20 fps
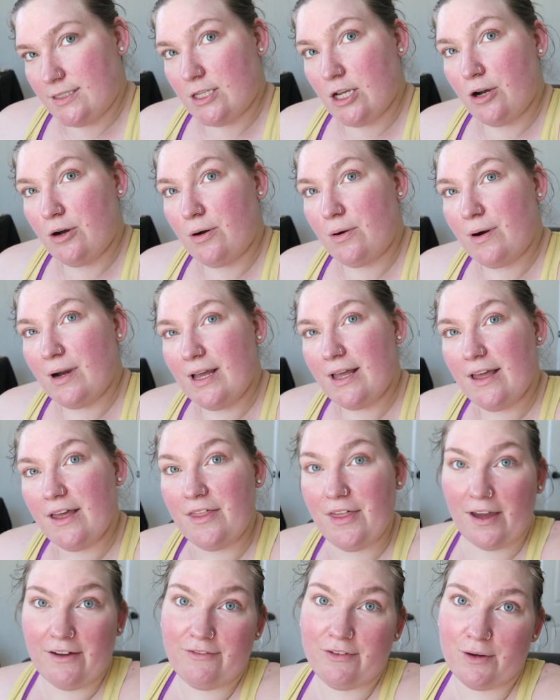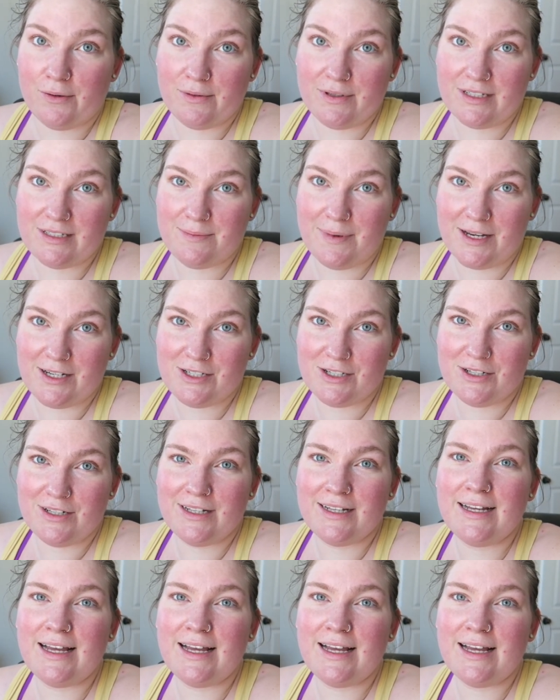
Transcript: So that felt real special.